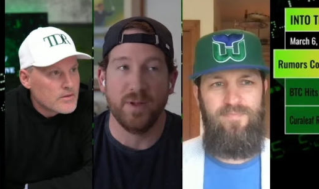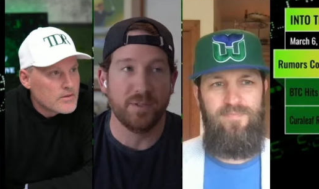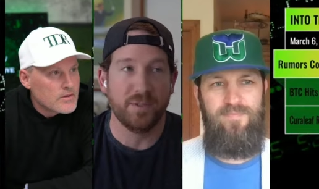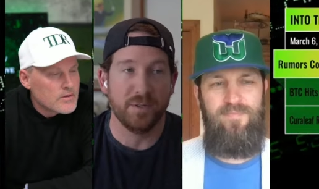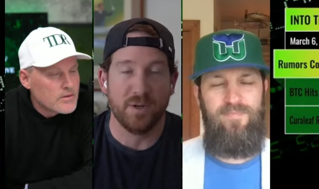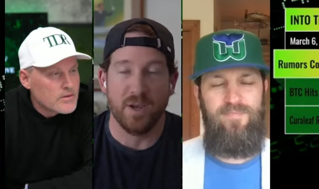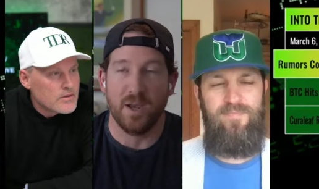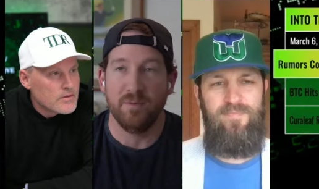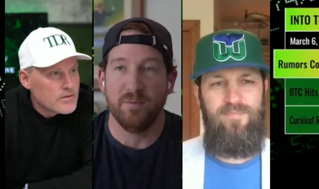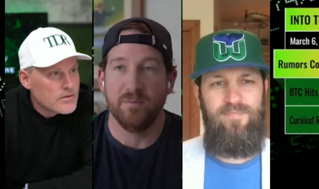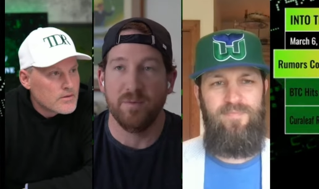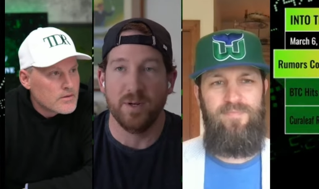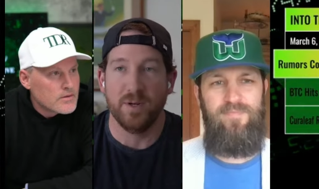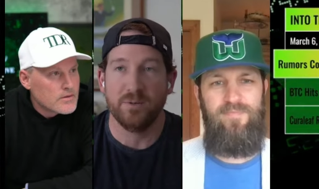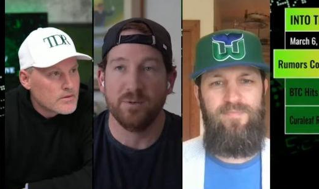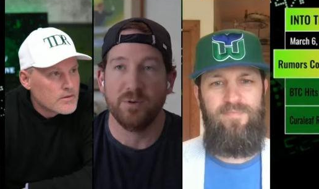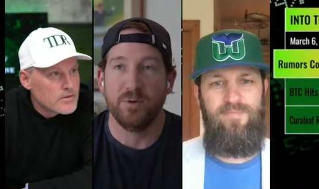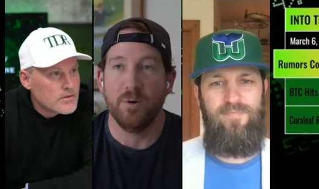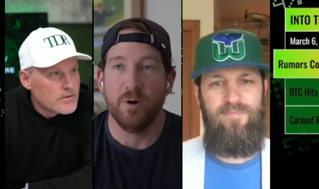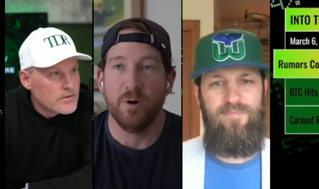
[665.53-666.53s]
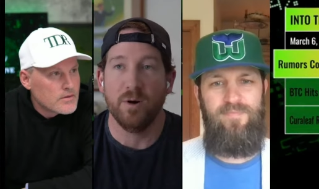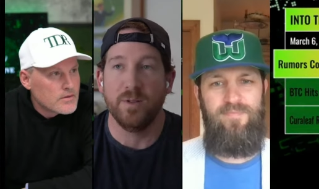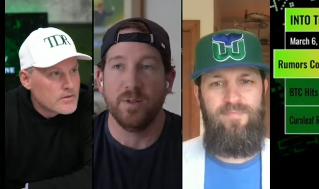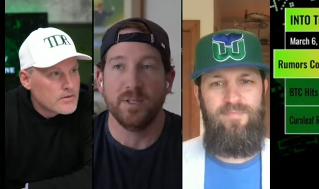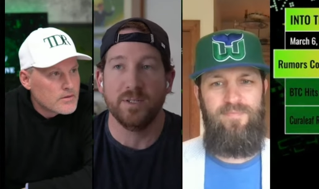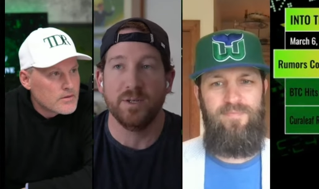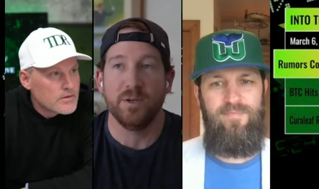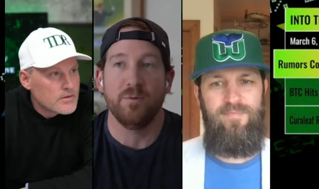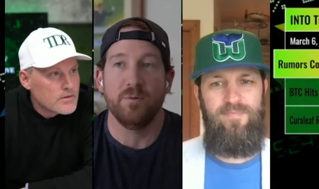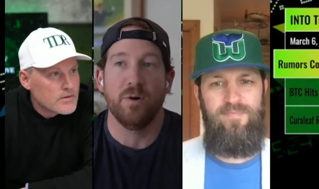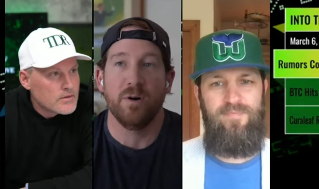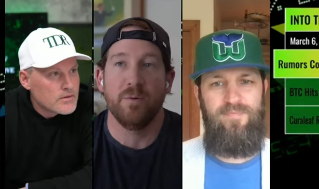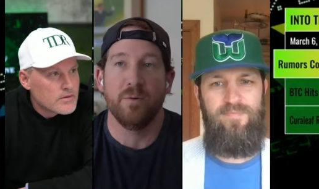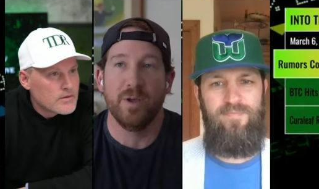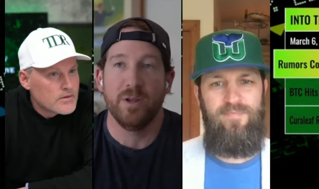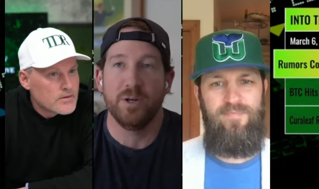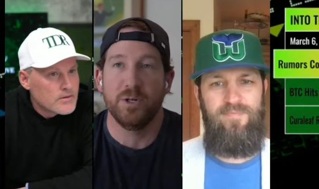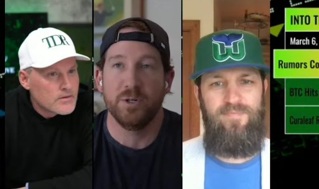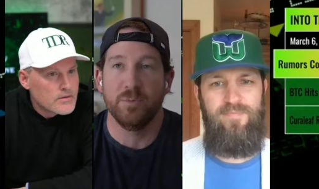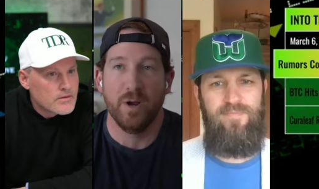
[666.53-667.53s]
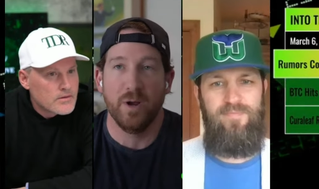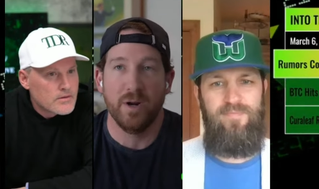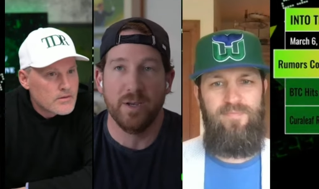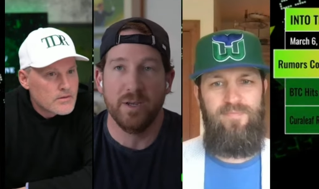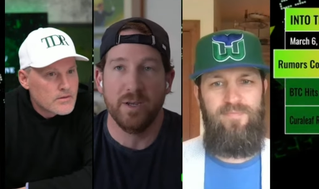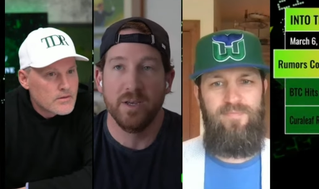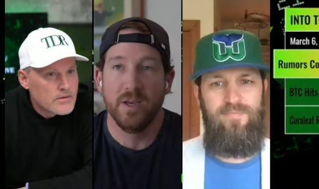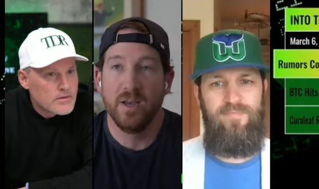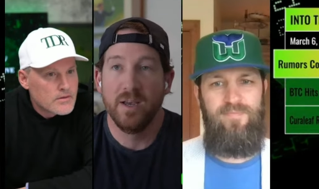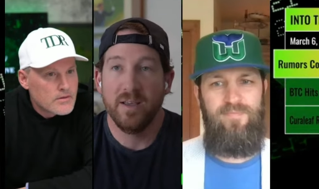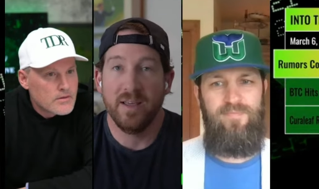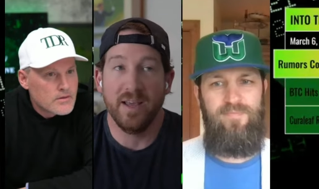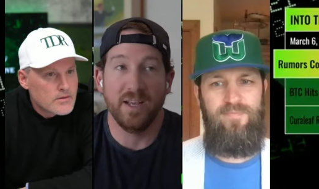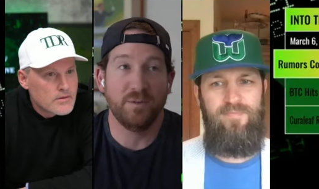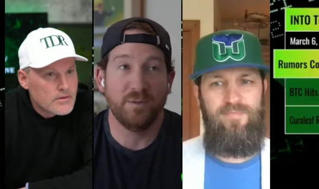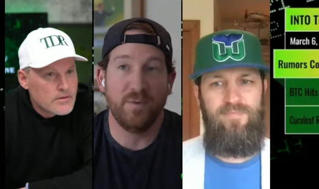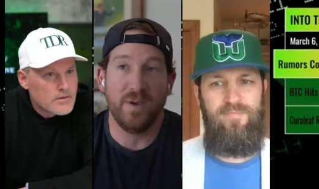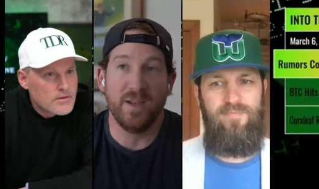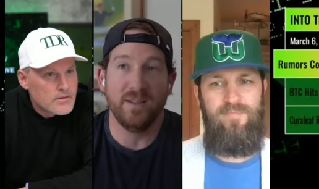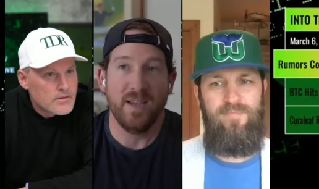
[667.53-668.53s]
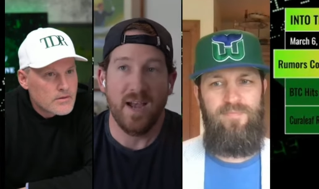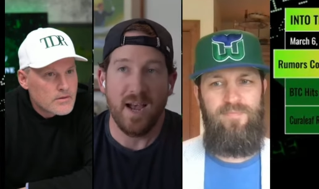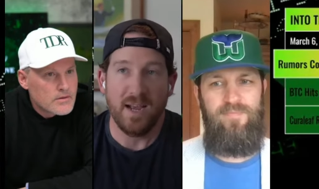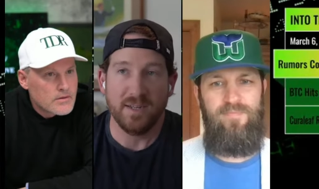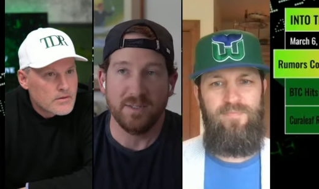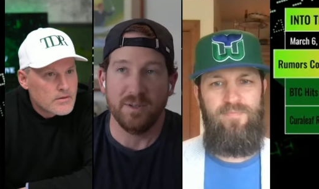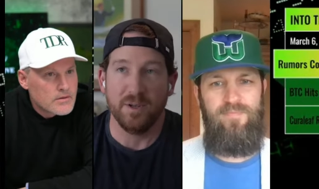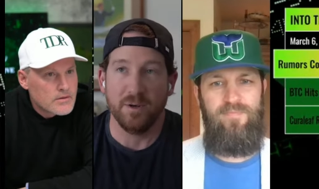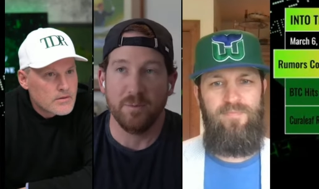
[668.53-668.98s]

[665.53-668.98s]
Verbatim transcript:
Speaker 1: kind of investor you are, and that's how you want to manage your money, it's fantastic.